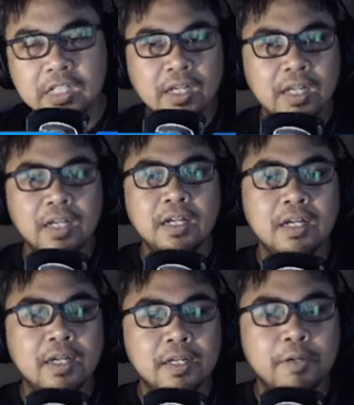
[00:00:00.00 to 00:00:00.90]

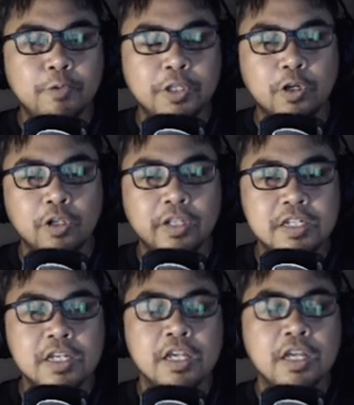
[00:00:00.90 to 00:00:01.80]
uh, what do you call this?
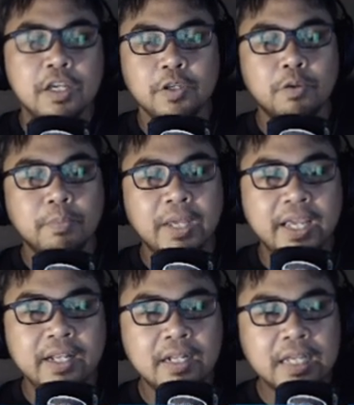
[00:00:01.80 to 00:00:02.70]
Your
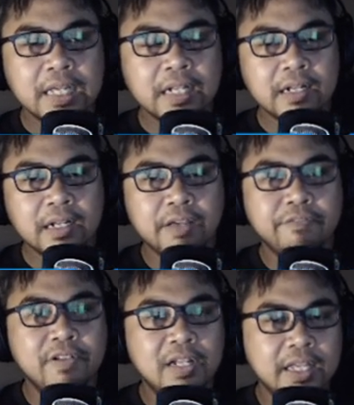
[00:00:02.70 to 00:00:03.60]
main
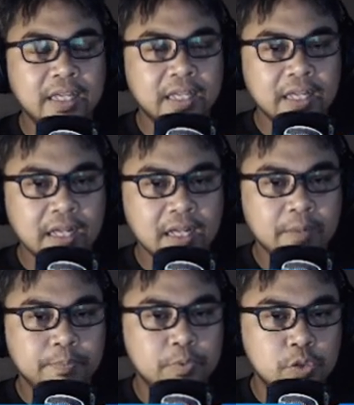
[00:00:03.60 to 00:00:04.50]
leveling up
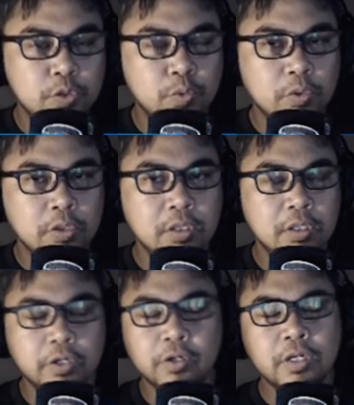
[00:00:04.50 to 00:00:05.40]
tool,
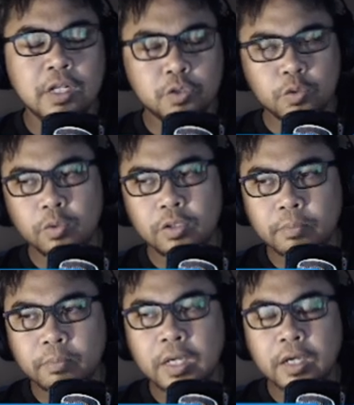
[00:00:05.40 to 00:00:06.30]
and uh, not tool,
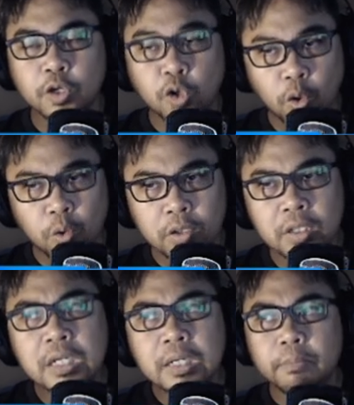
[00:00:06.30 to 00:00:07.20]
uh, goal,
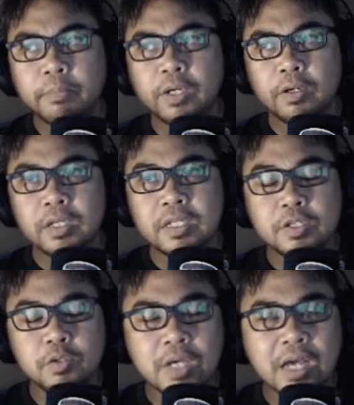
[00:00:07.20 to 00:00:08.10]
because
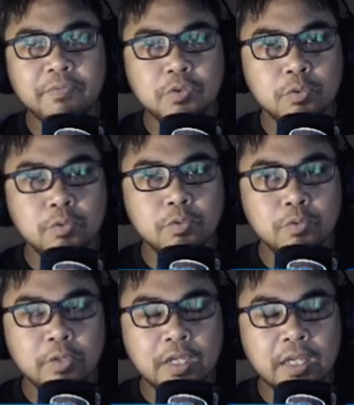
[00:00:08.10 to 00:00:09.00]
you have to
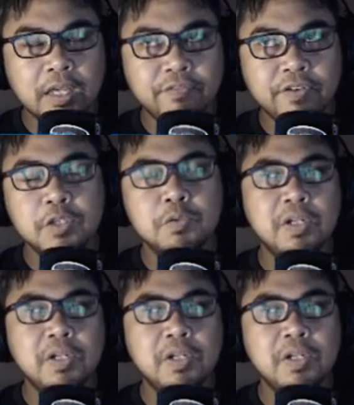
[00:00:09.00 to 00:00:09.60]
eventually